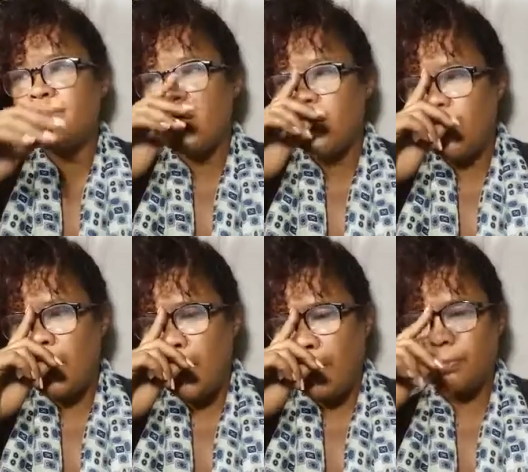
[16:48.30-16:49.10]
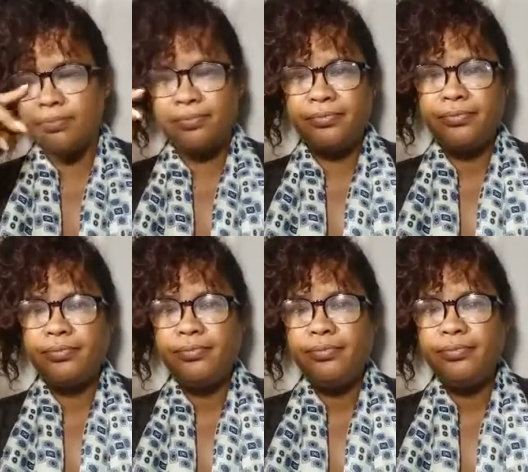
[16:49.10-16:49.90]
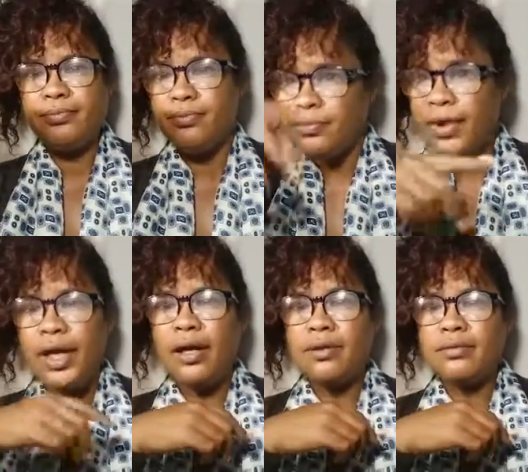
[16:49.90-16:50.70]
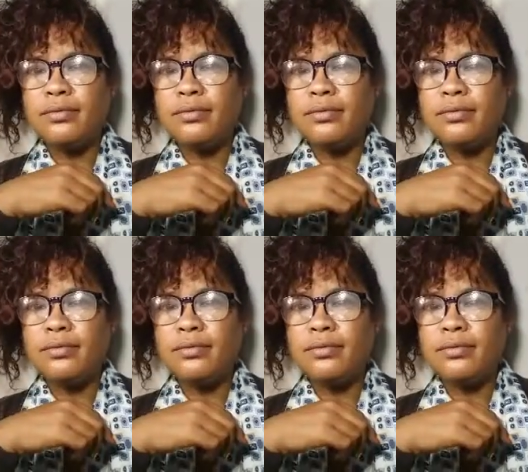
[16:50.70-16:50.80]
So um, yeah.